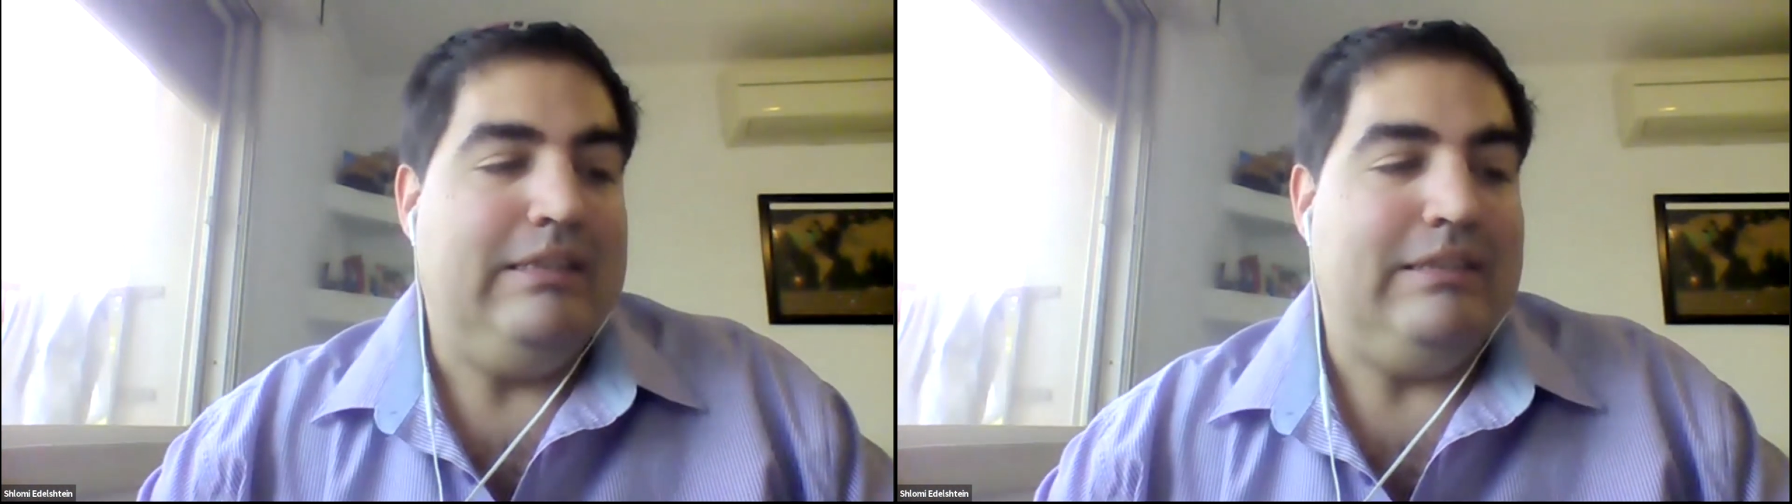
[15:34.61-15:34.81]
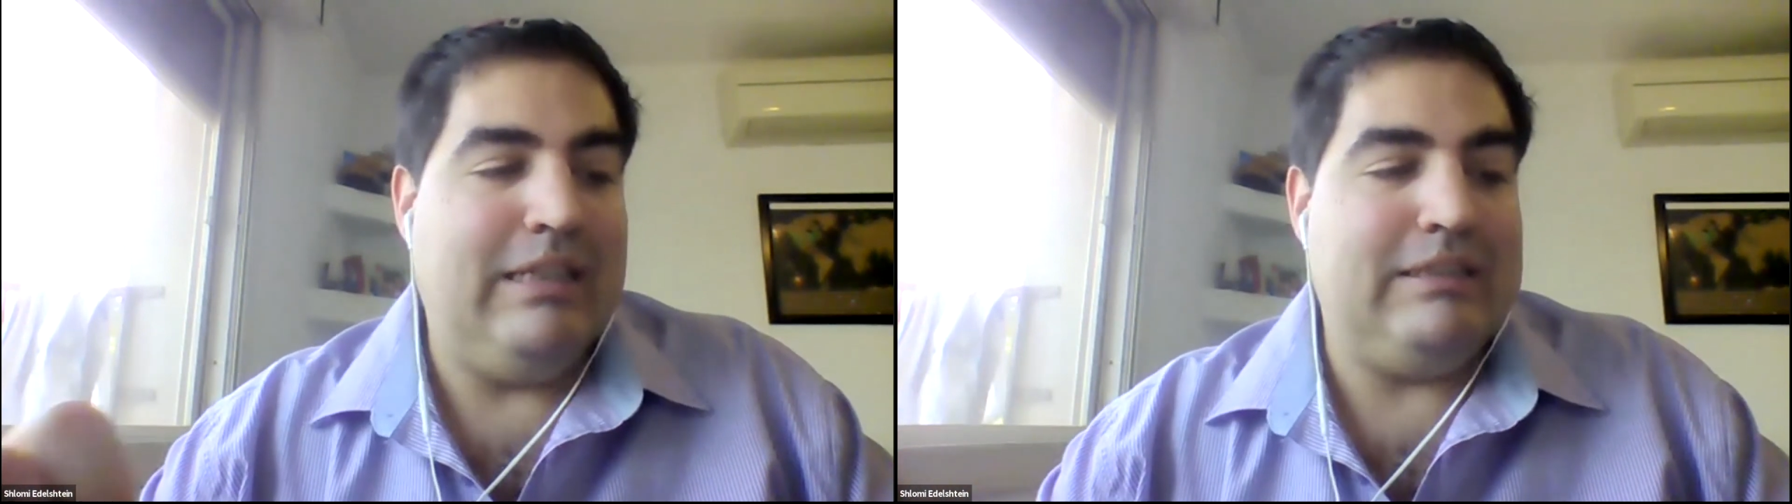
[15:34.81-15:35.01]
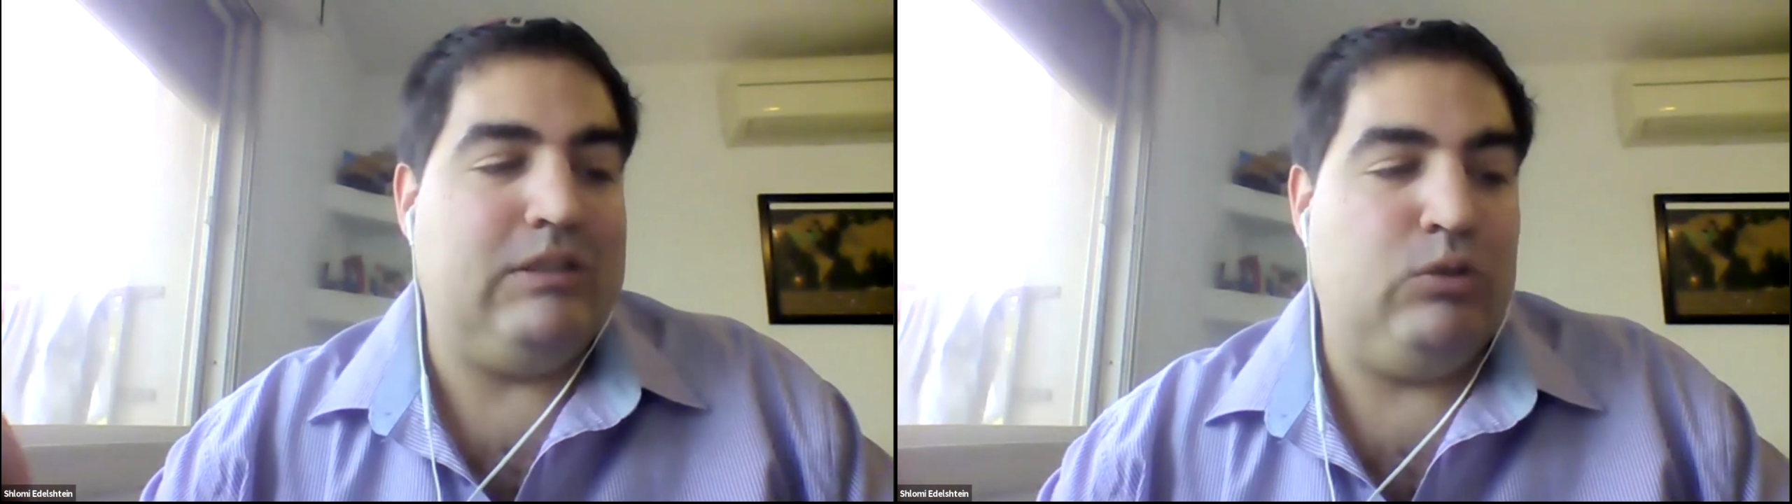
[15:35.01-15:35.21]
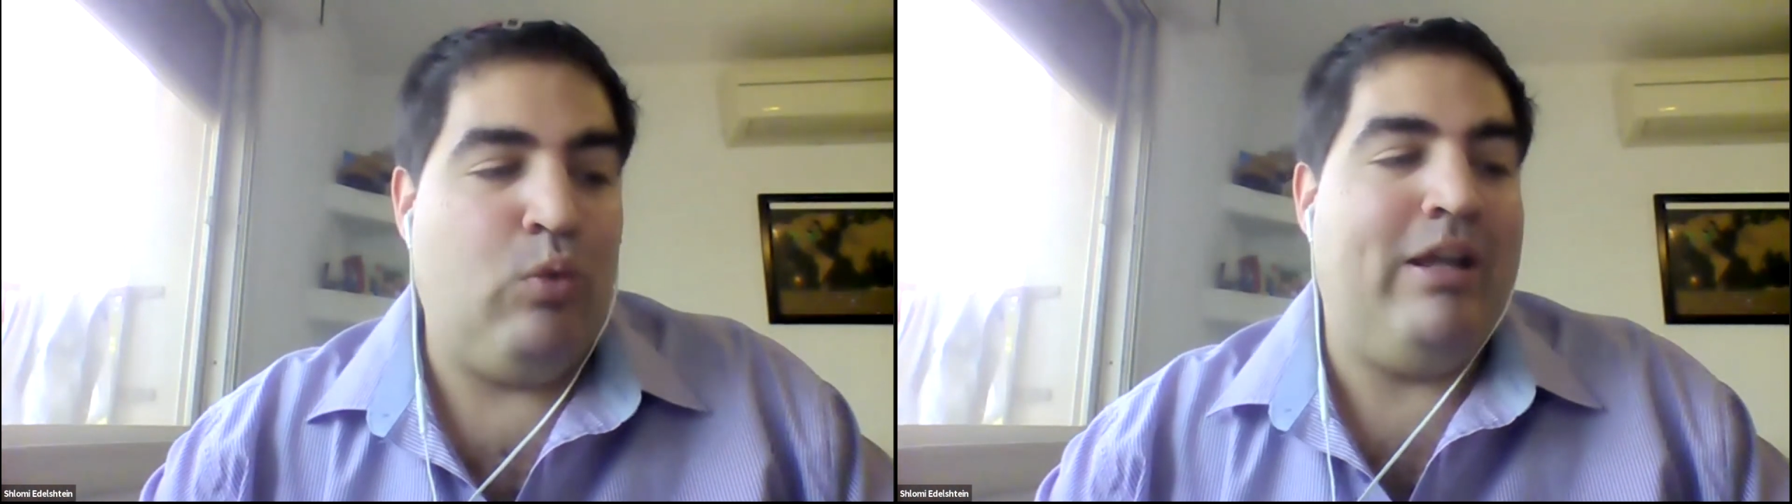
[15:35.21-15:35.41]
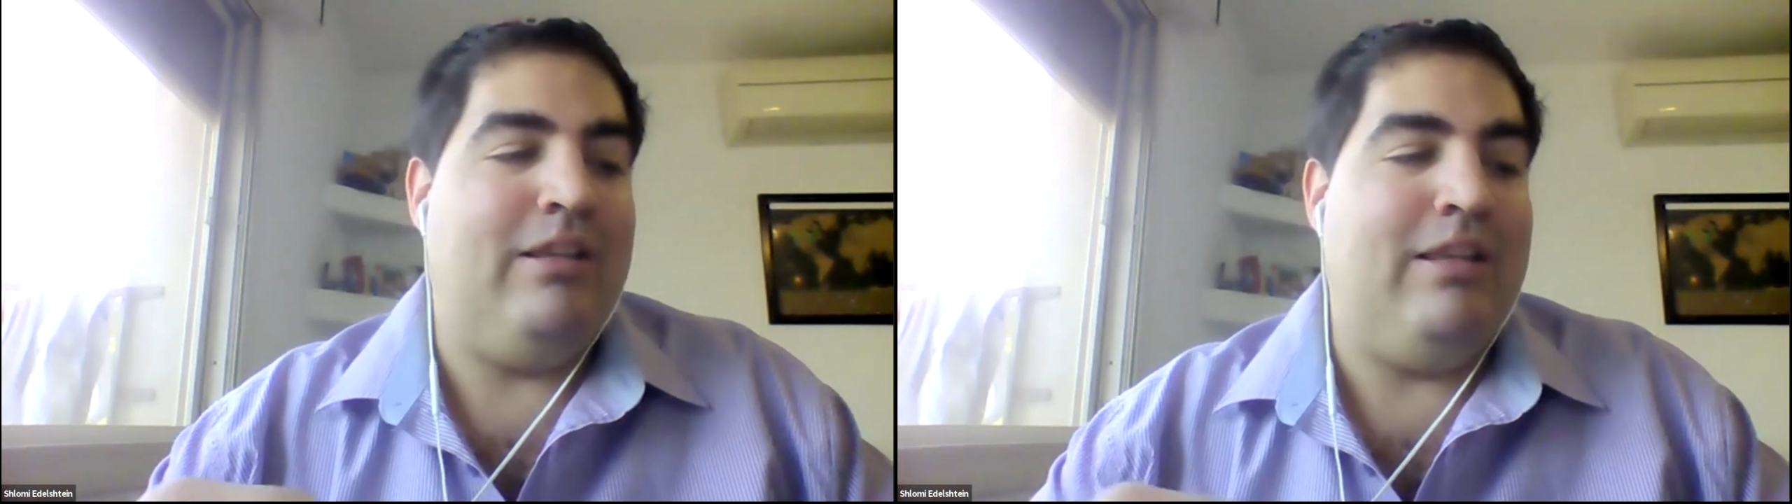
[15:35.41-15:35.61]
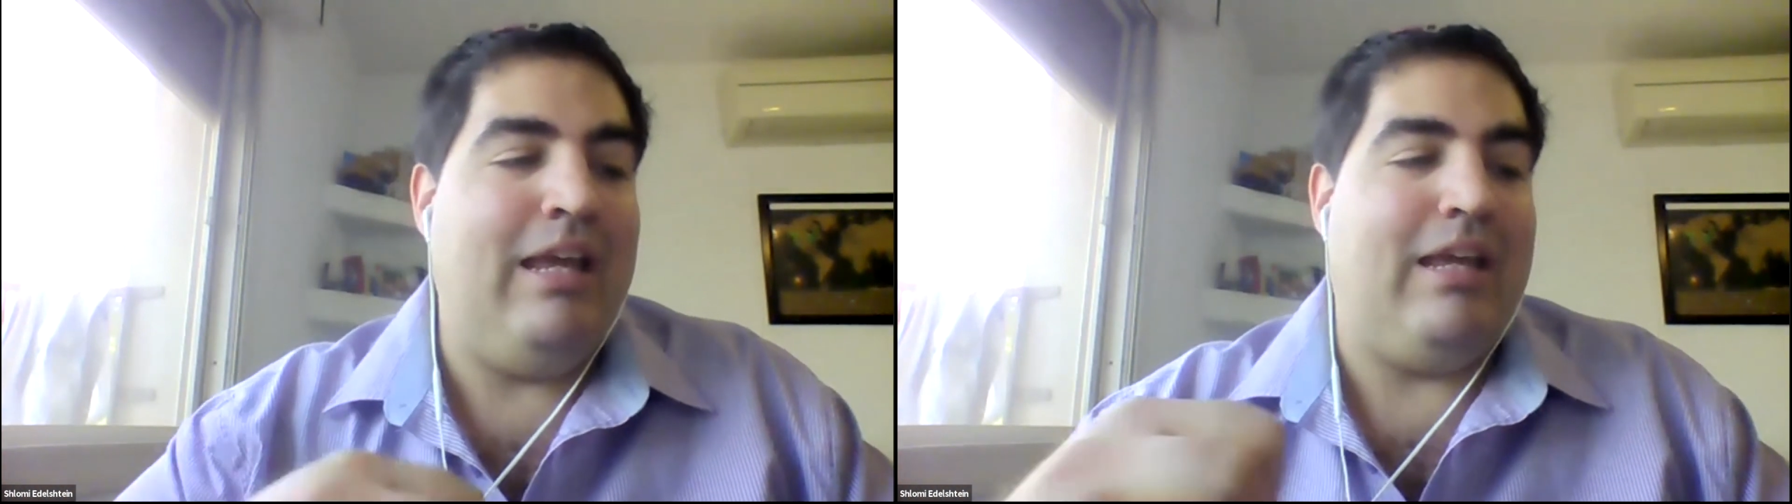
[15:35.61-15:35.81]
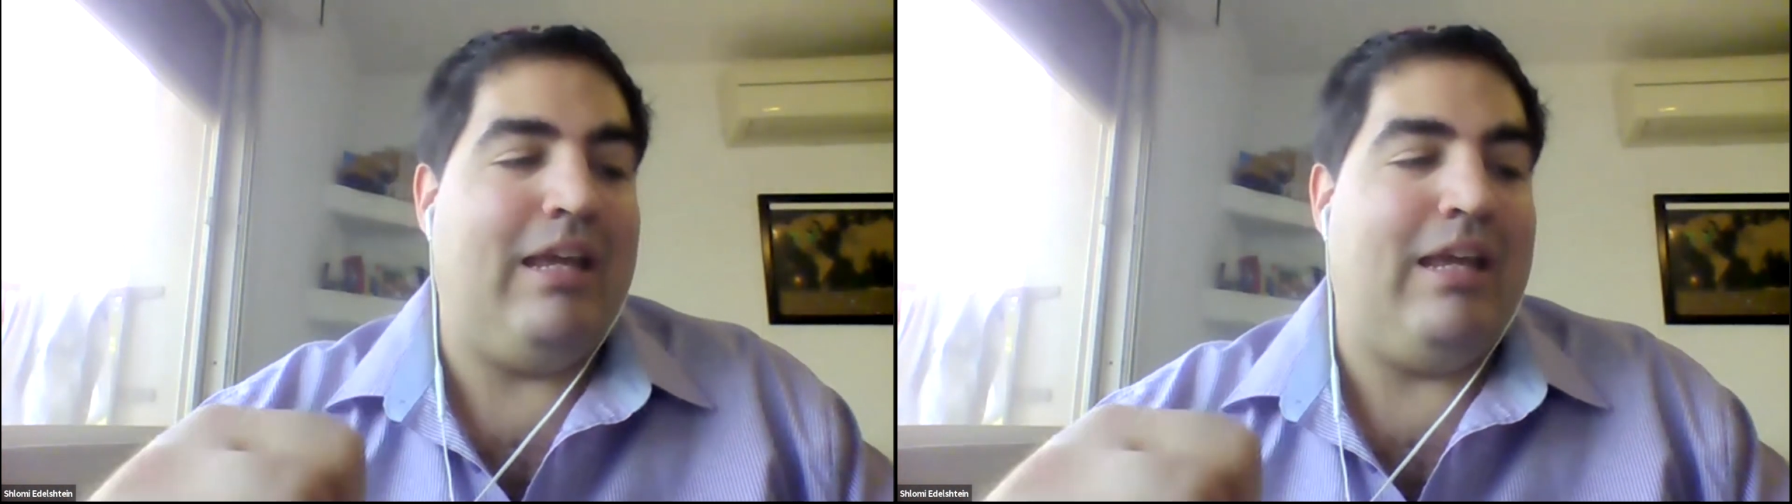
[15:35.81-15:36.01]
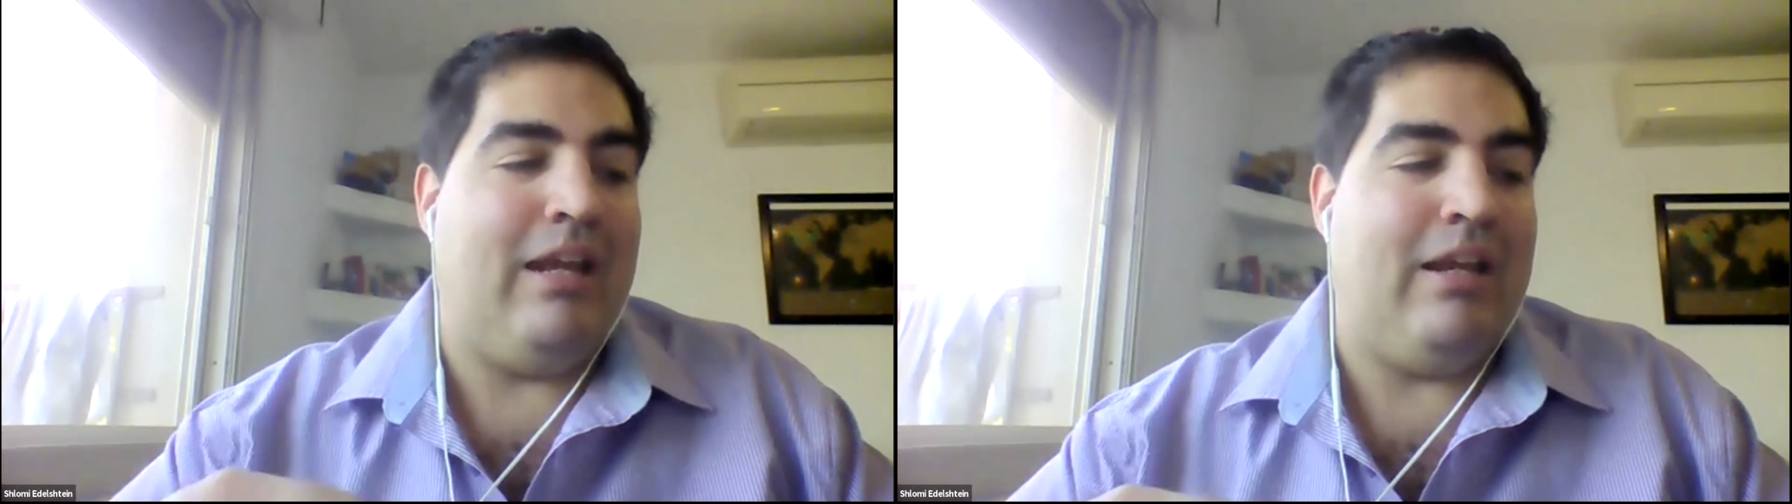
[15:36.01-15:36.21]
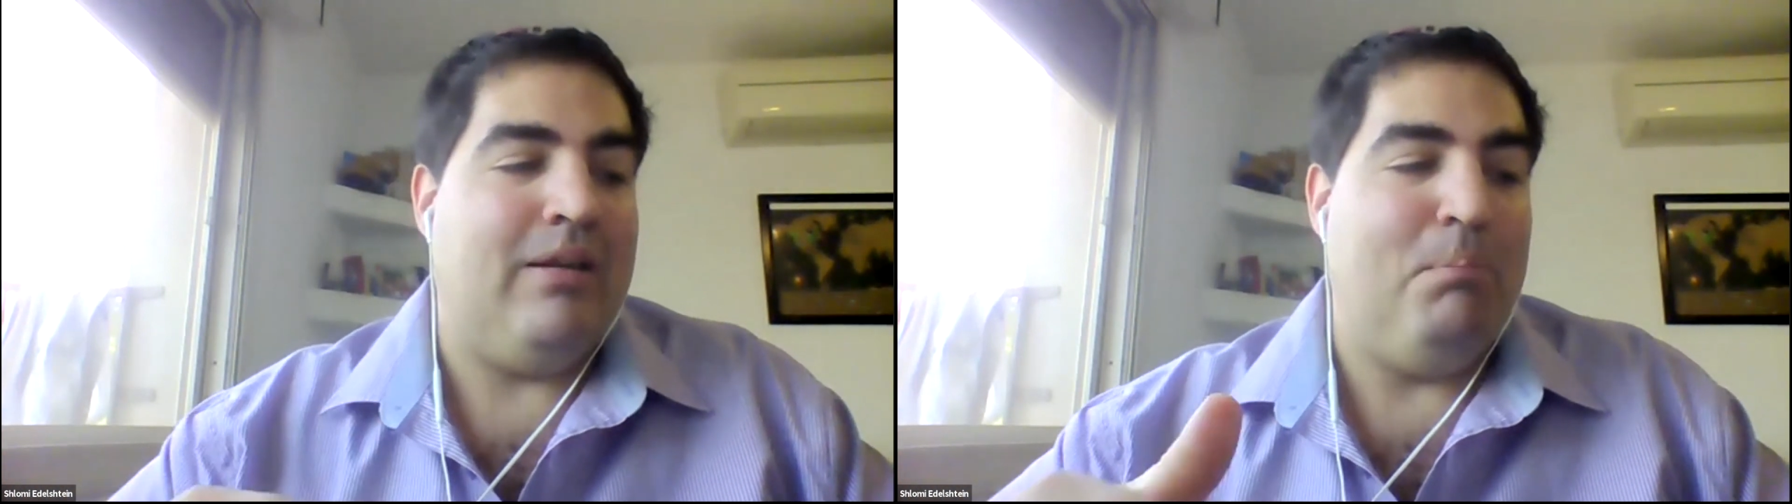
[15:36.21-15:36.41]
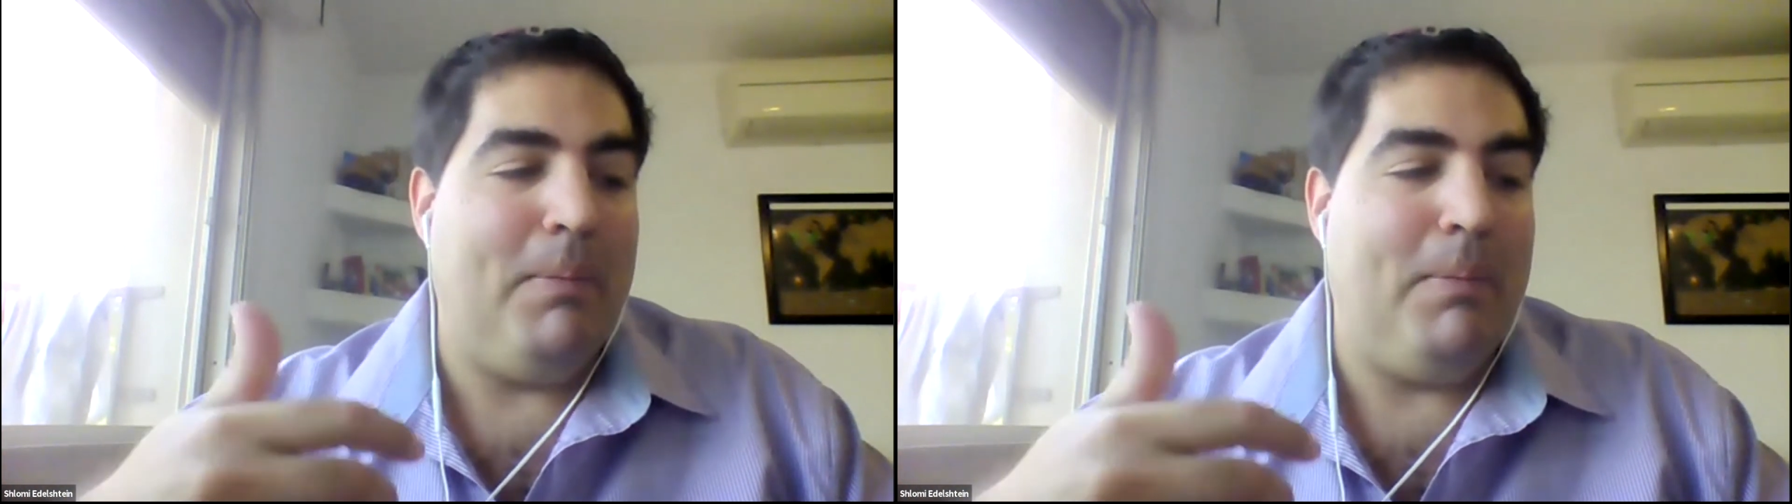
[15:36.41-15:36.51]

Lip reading: this is when they can